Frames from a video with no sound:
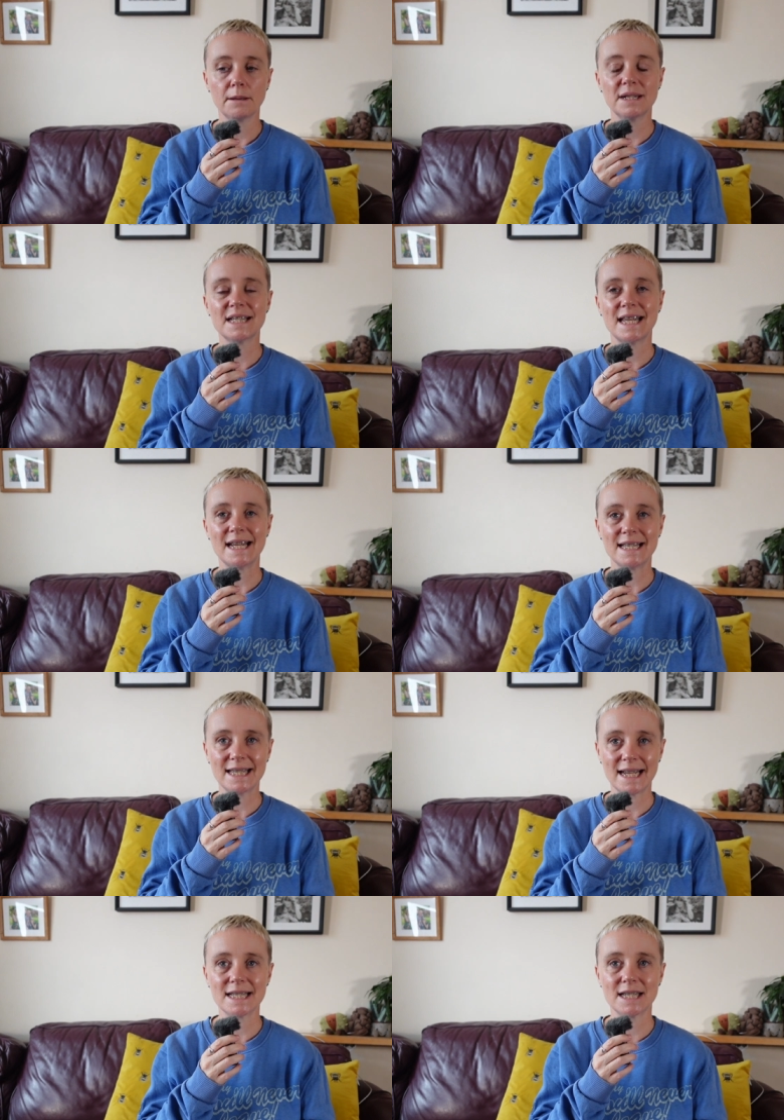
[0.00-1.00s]
I'm gonna say
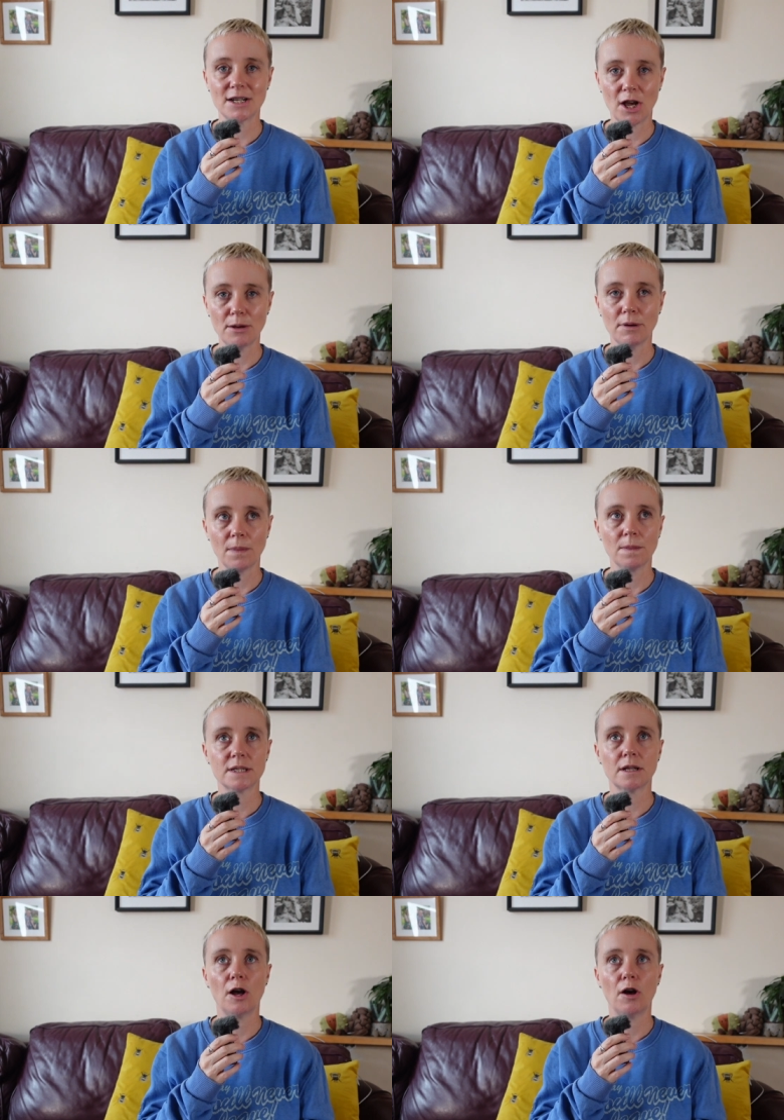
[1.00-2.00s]
6 to 9
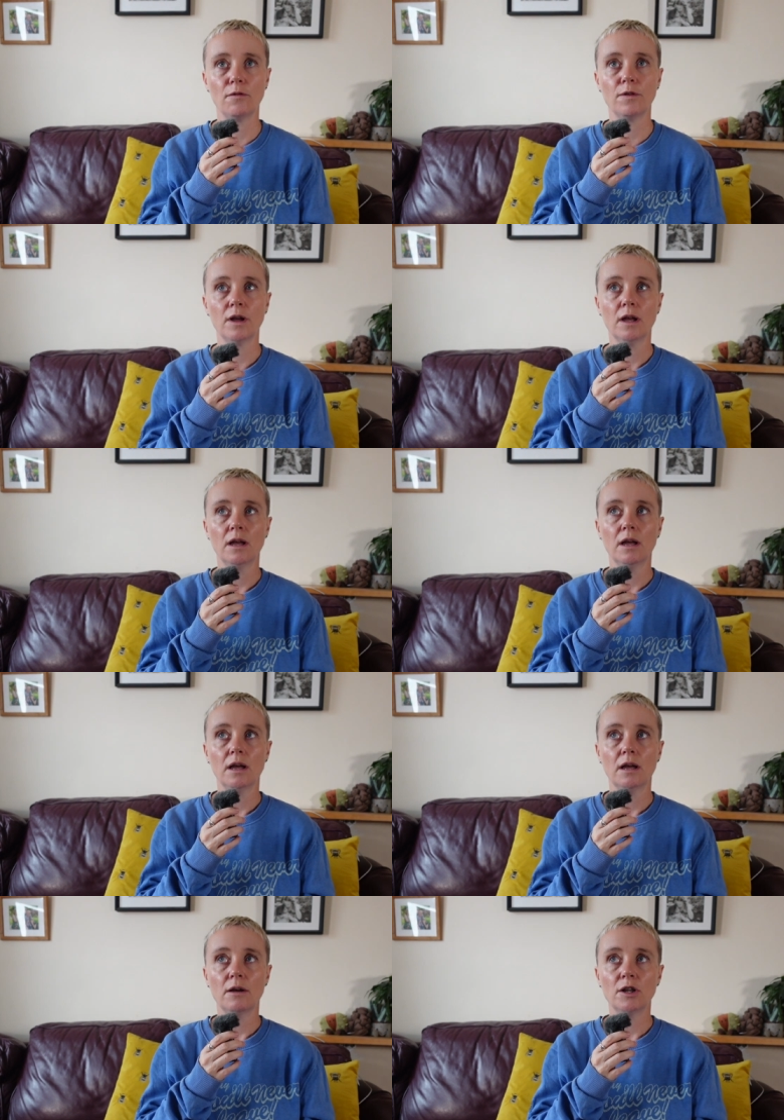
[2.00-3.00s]
months of
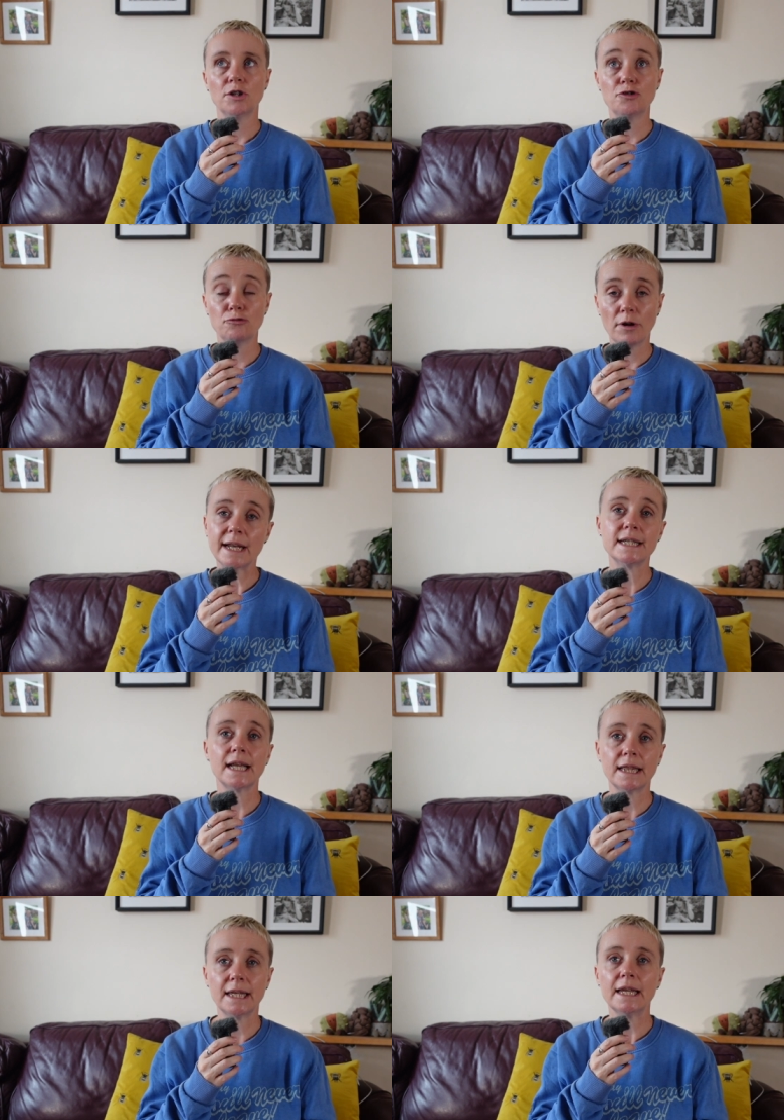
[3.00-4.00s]

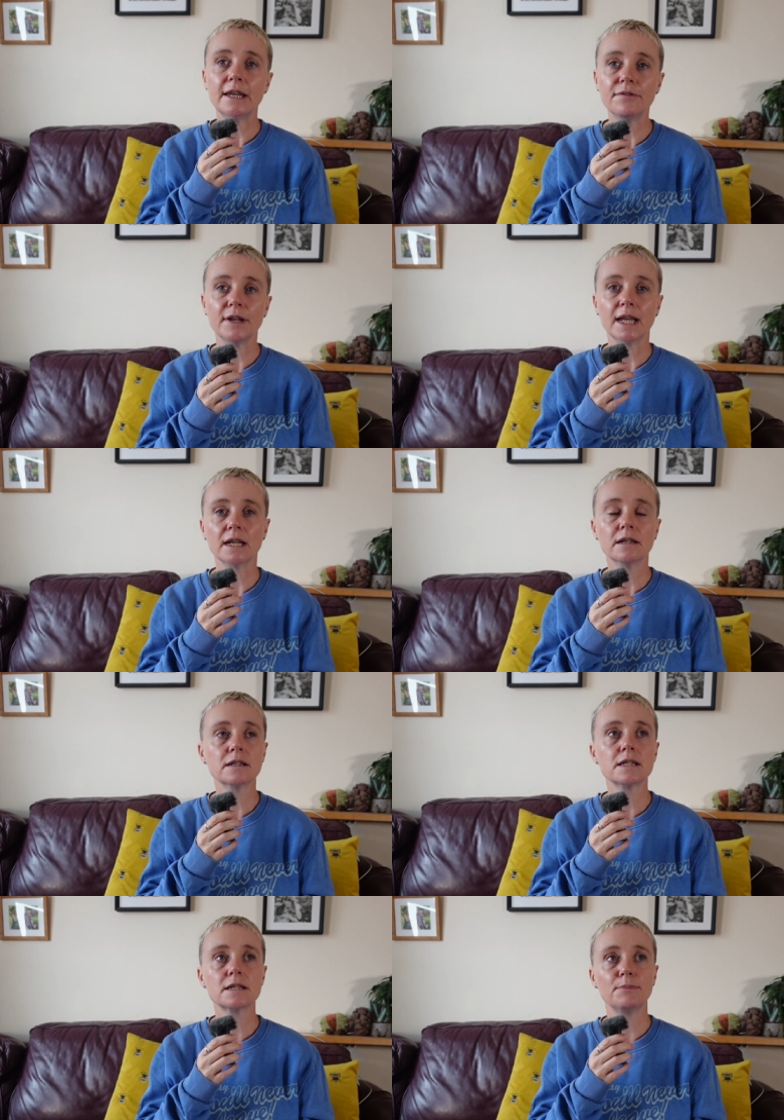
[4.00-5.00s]
dreading the
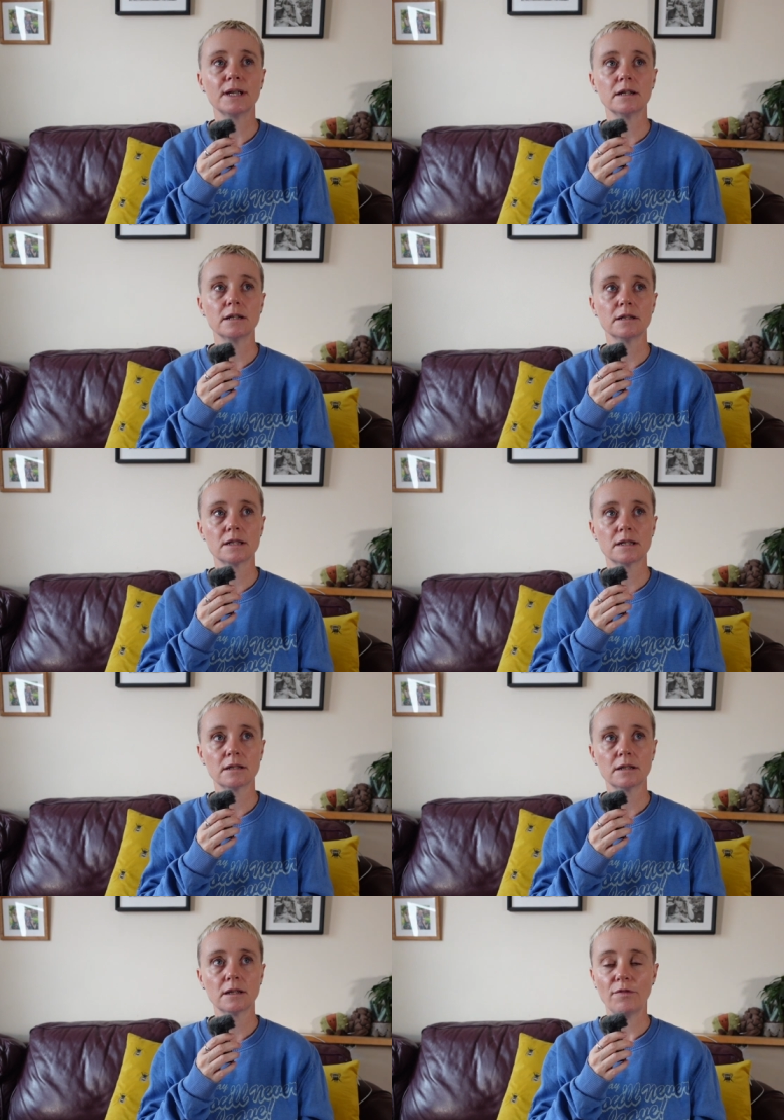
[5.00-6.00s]
evenings
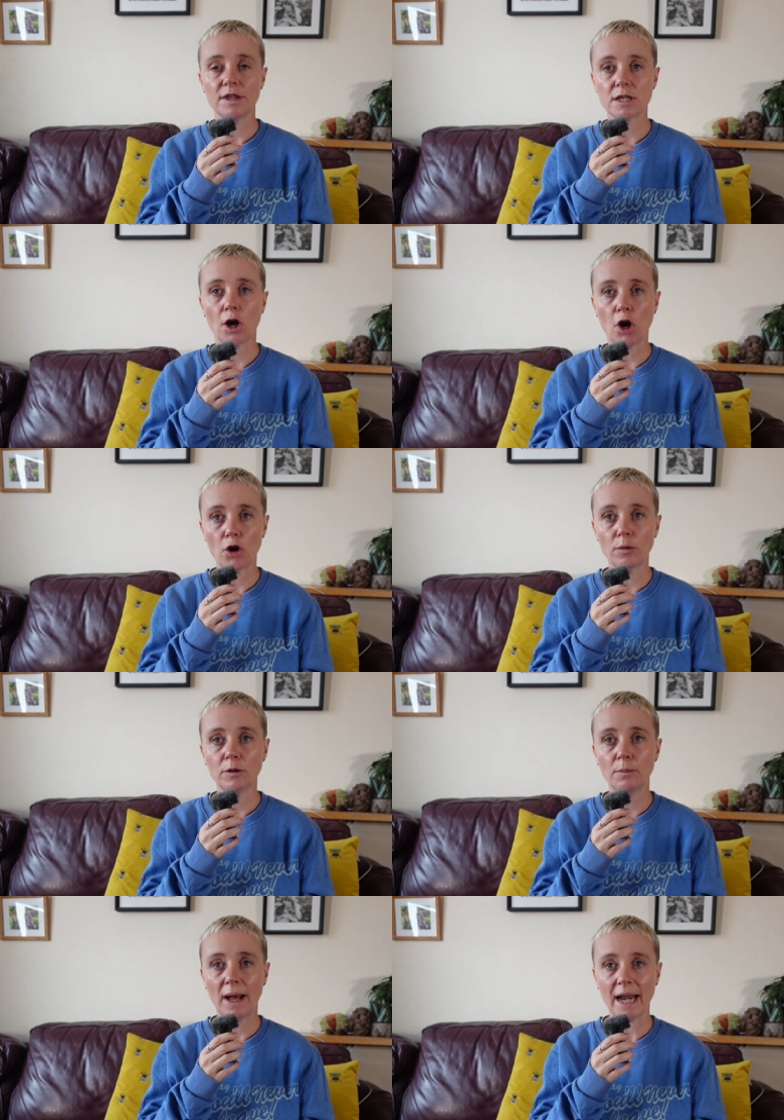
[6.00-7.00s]
because of this
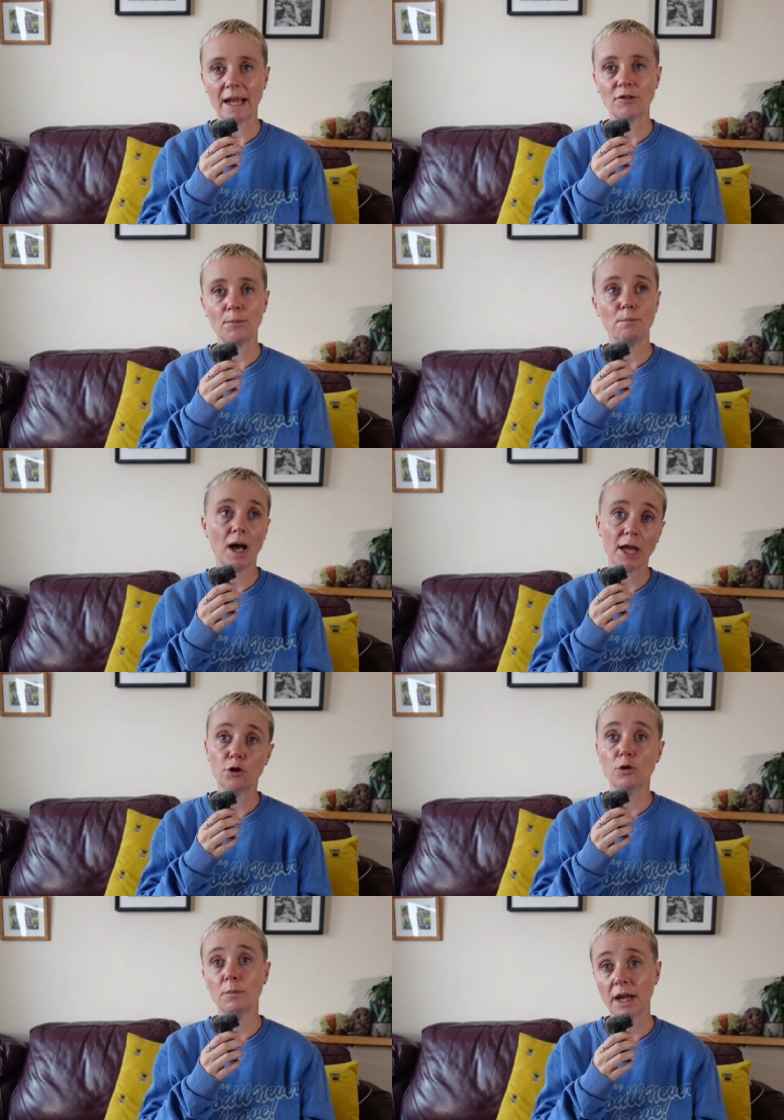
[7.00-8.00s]
horrible panic that might
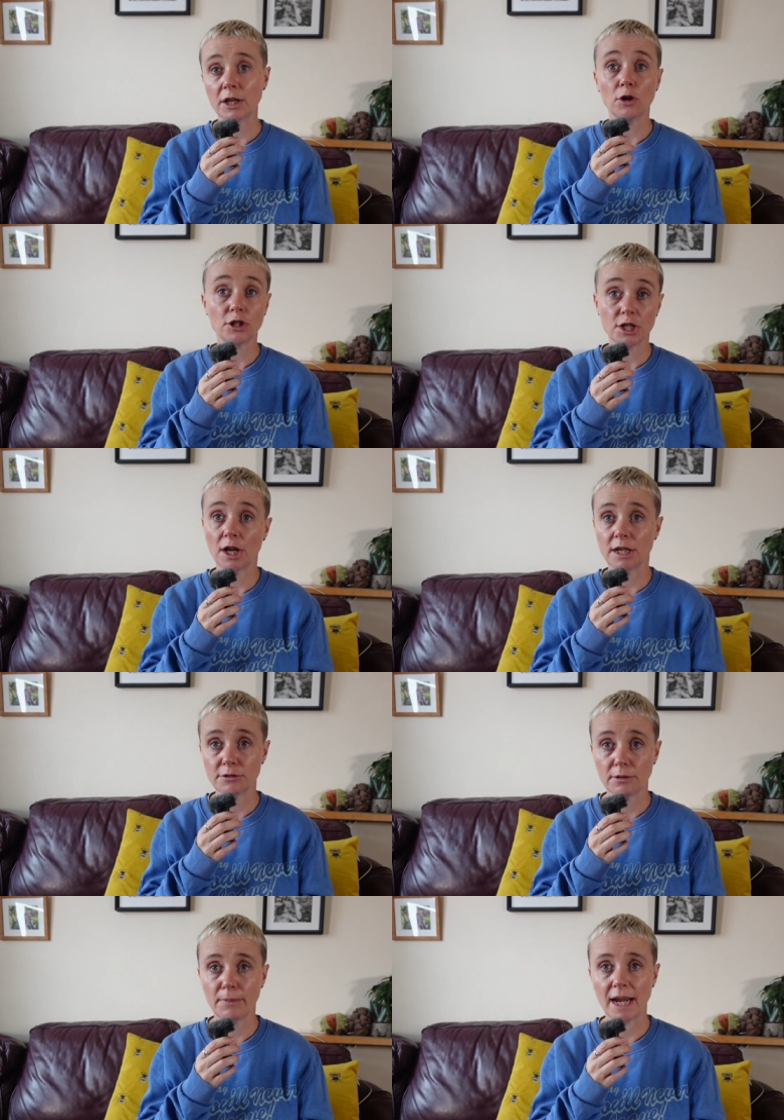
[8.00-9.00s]
or might not turn
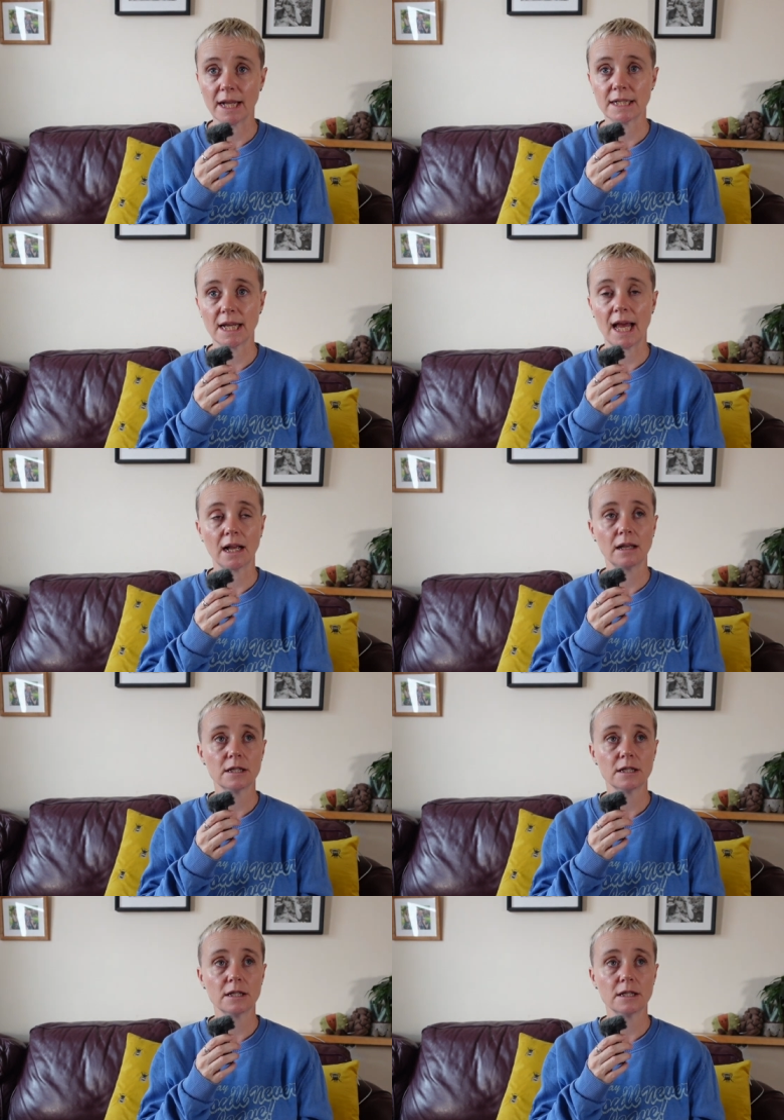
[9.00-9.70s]
into a panic attack.